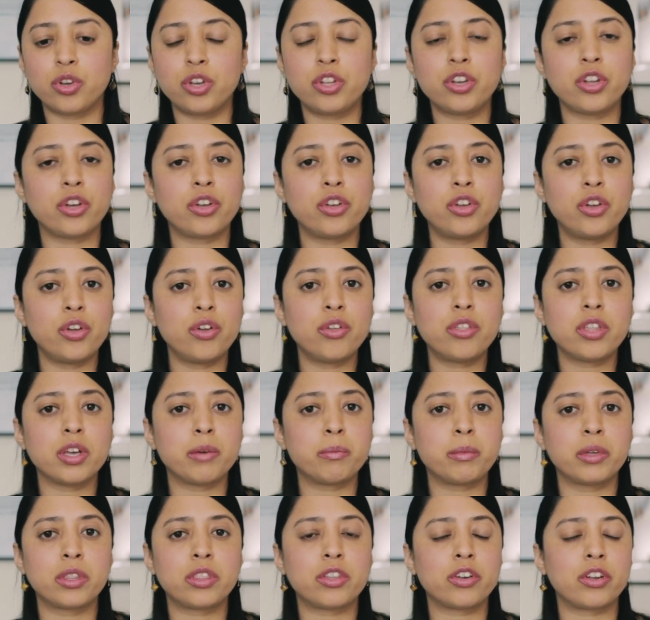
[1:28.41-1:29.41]
use a
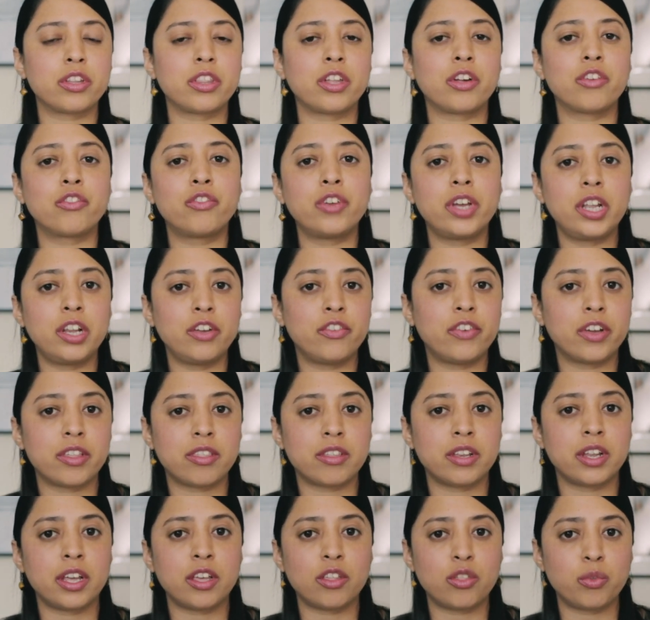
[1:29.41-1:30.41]
mantra that really
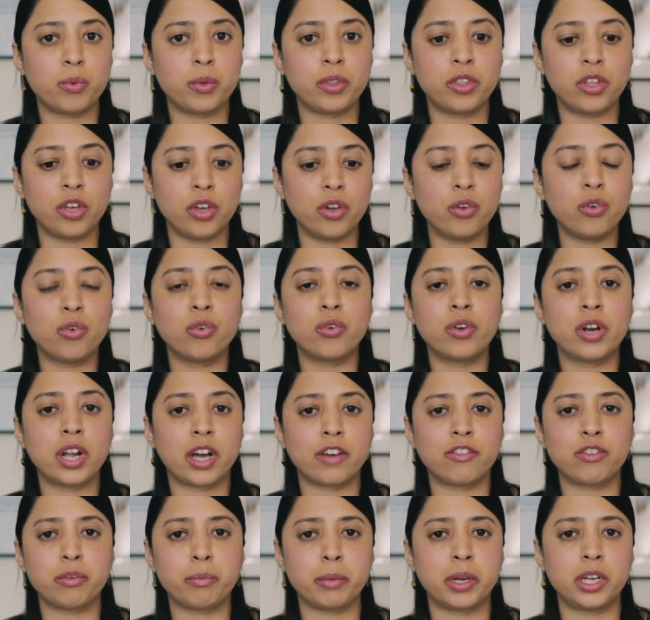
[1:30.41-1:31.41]
resonates with you or an
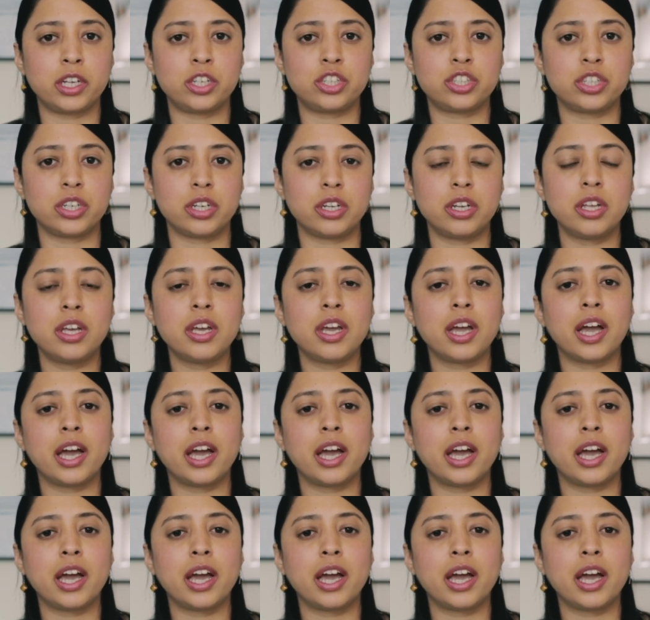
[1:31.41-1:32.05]
affirmation.